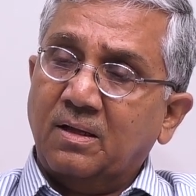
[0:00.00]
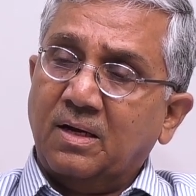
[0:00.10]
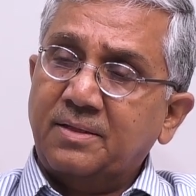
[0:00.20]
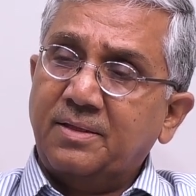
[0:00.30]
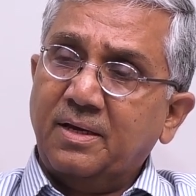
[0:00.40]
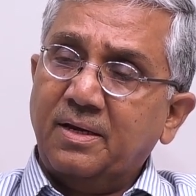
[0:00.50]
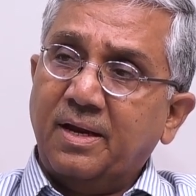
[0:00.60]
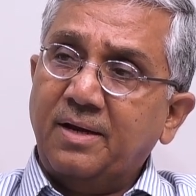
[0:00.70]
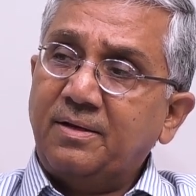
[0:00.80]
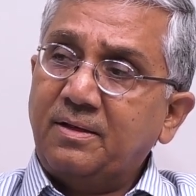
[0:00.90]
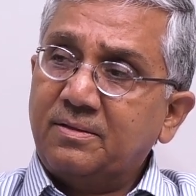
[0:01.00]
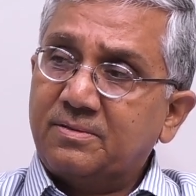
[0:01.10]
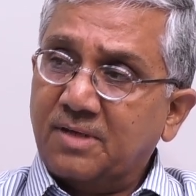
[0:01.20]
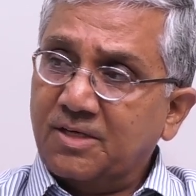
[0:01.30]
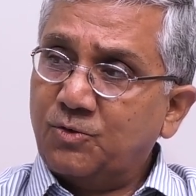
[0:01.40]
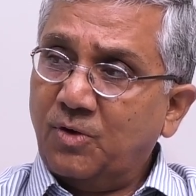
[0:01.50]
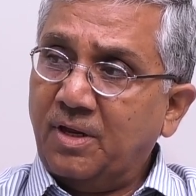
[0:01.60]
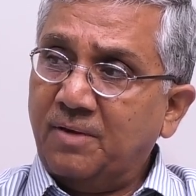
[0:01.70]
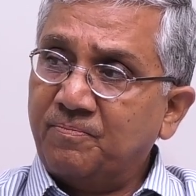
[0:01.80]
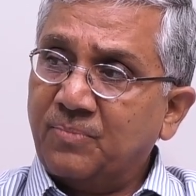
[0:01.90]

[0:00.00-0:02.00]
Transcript: I think in 18th century,